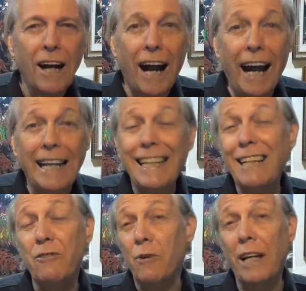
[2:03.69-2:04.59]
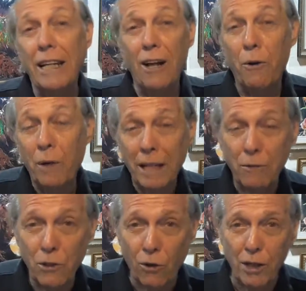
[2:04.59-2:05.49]
I didn't really know what he
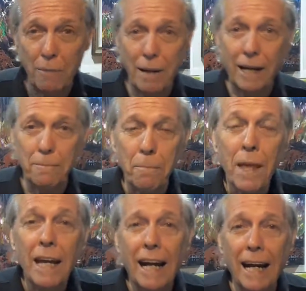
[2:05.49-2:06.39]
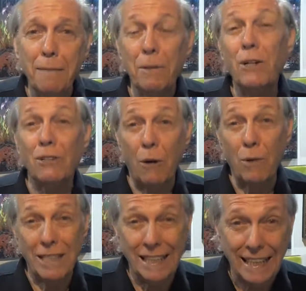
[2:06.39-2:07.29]
was talking about because I
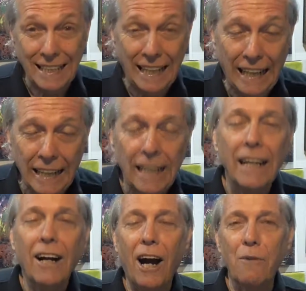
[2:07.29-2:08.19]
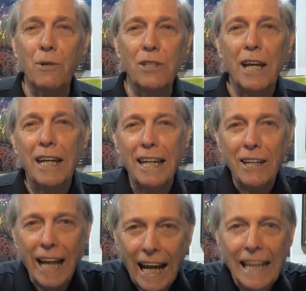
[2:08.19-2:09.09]
wasn't listening. I was
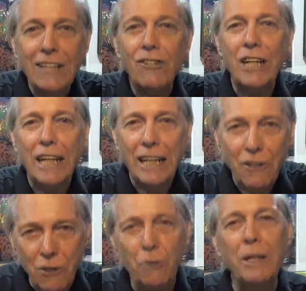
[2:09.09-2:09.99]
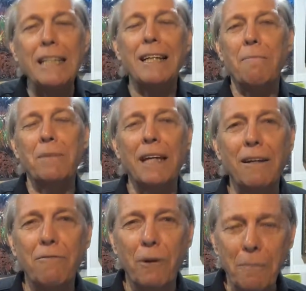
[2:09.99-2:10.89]
engaged in doing
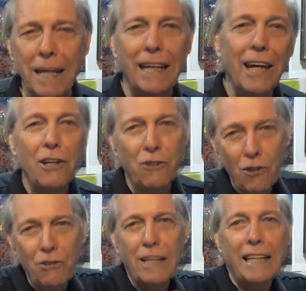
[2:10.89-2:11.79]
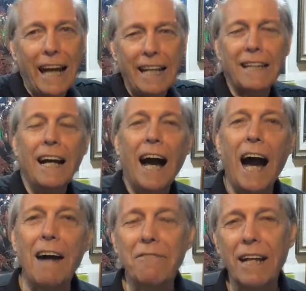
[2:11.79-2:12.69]
something for me, using that
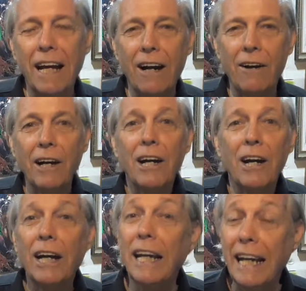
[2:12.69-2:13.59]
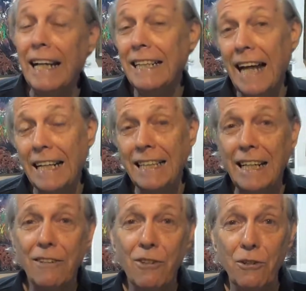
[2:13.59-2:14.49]
half an hour in a
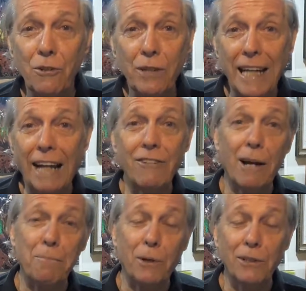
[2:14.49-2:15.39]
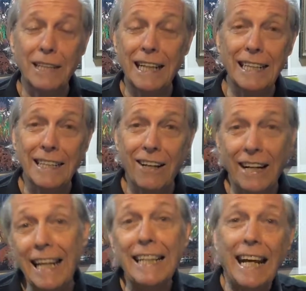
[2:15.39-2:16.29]
taxi to catch up on things that
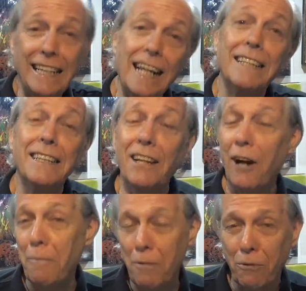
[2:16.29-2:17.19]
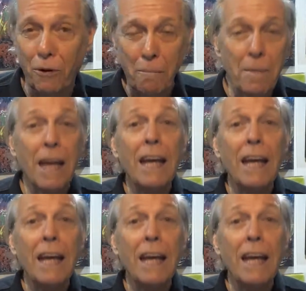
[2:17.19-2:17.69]
I didn't get done the night before.